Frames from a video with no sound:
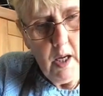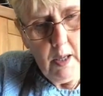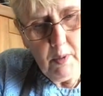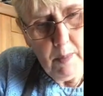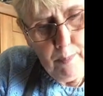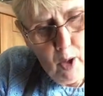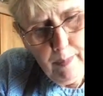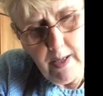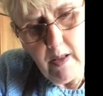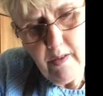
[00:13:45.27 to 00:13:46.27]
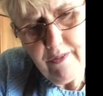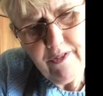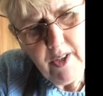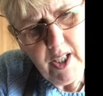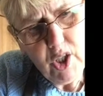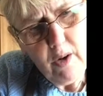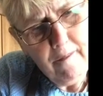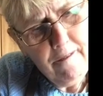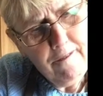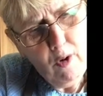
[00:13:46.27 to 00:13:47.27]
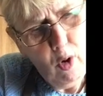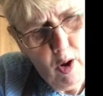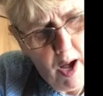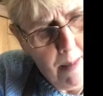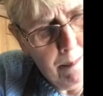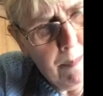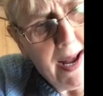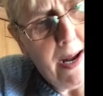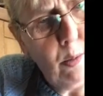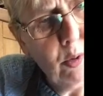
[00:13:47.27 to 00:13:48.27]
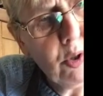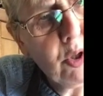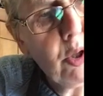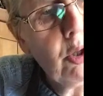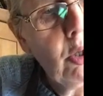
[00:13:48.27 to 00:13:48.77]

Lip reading: I'm going to pop it in the fridge for about